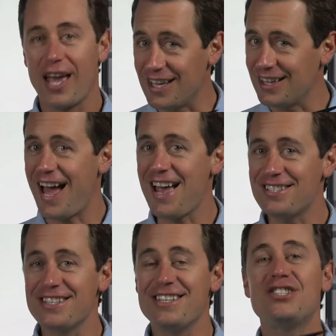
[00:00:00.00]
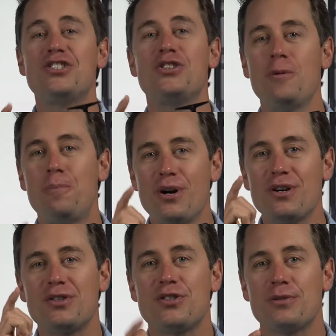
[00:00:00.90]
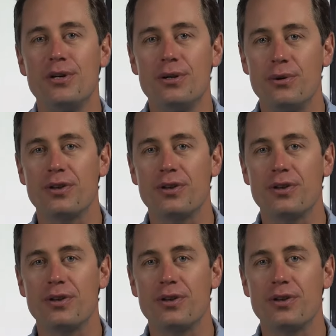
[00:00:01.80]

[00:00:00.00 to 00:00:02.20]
And lastly, super smooth.